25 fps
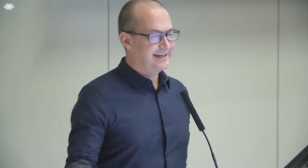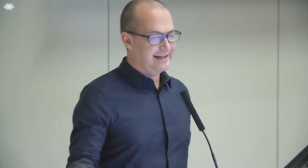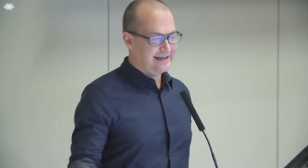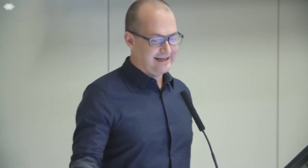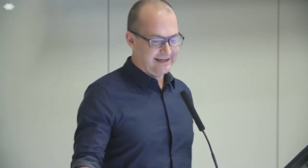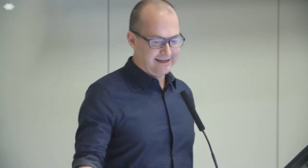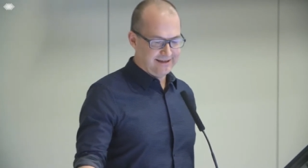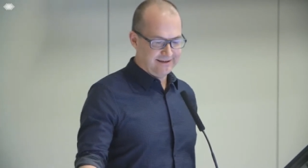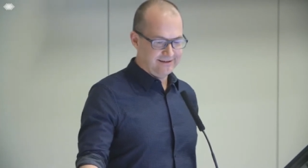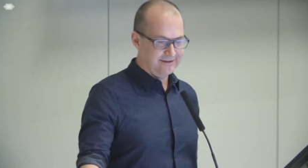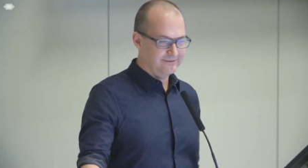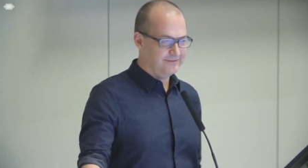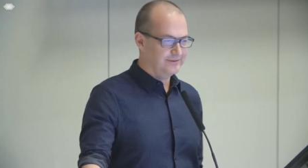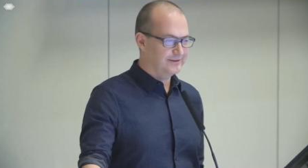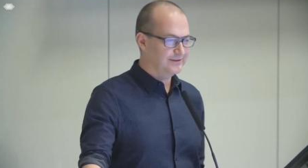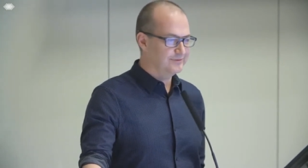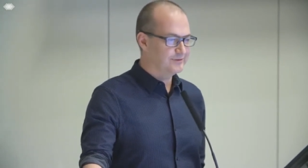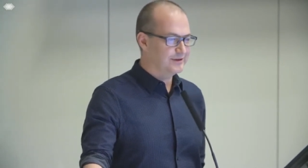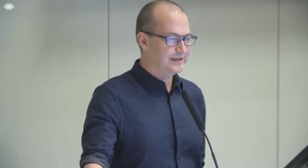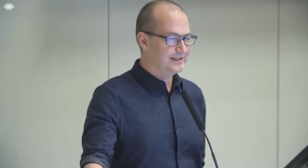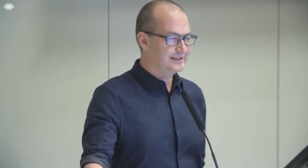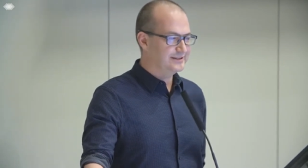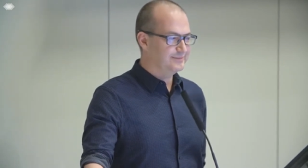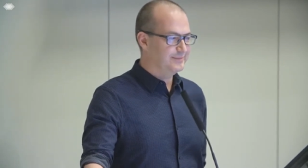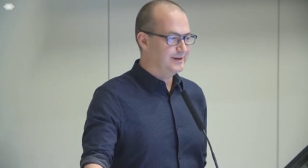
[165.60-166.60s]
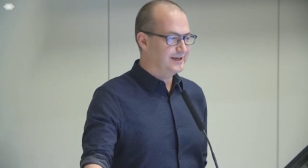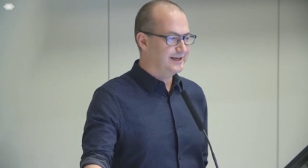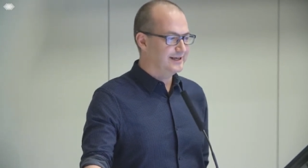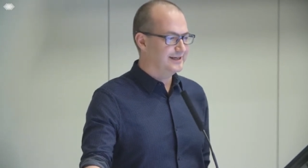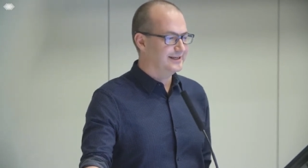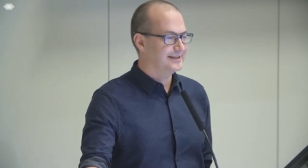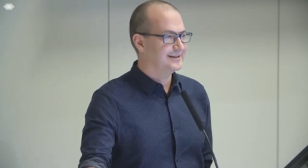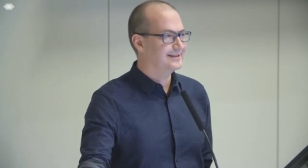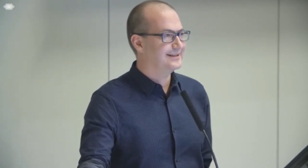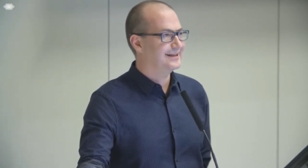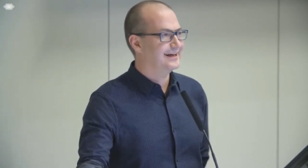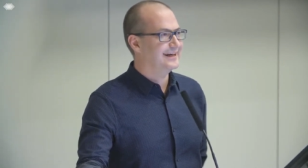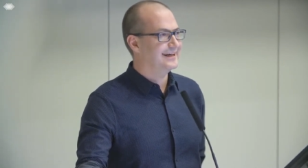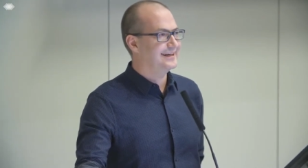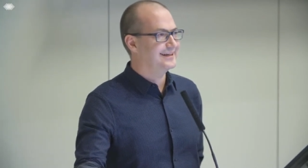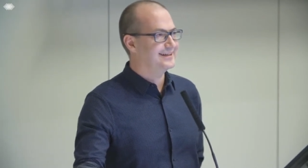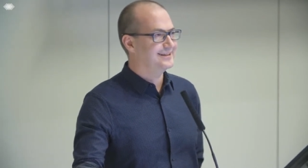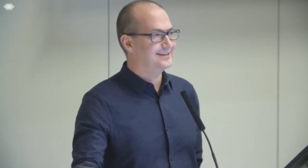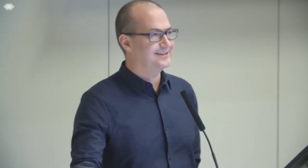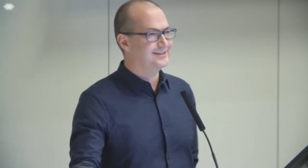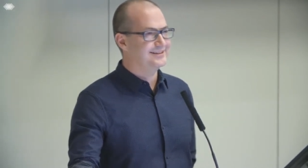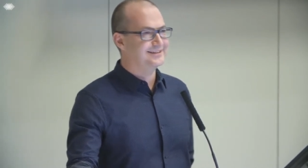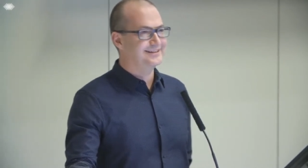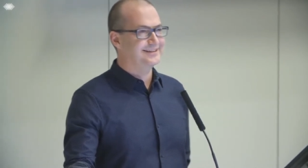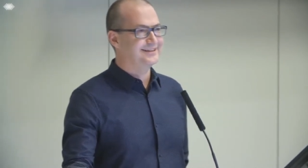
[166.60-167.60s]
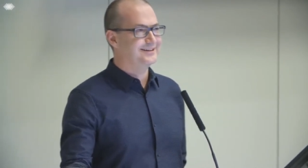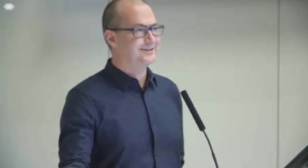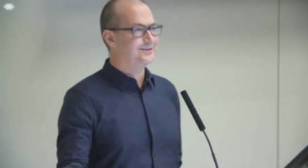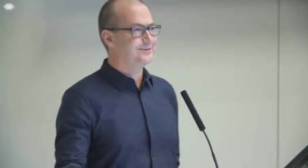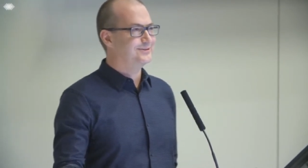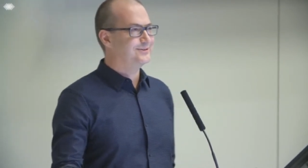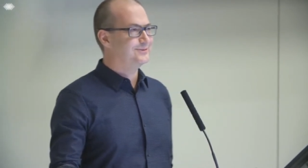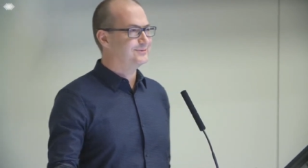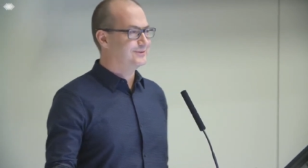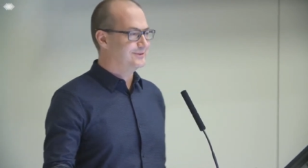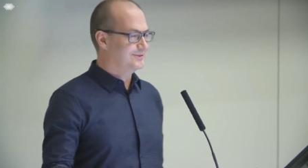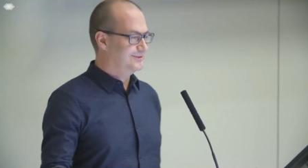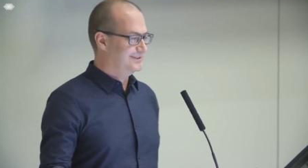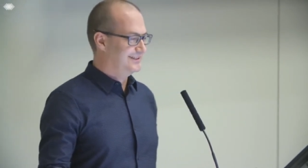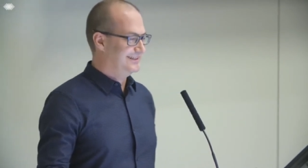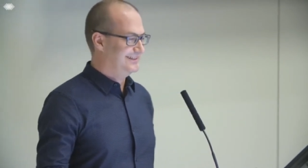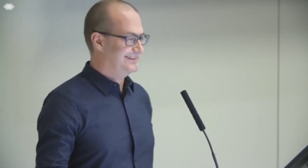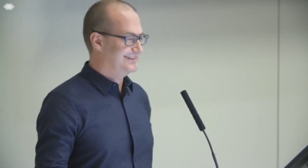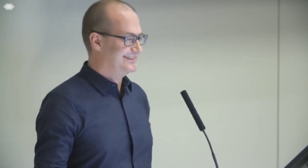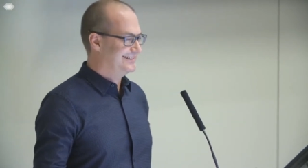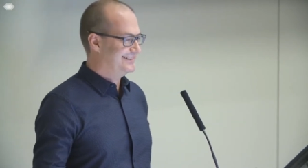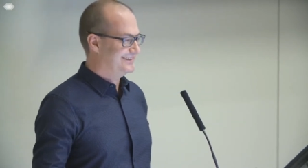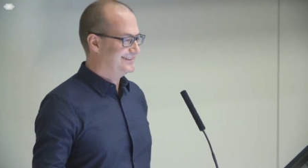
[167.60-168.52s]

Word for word: and feel very smug that I included the whole quote.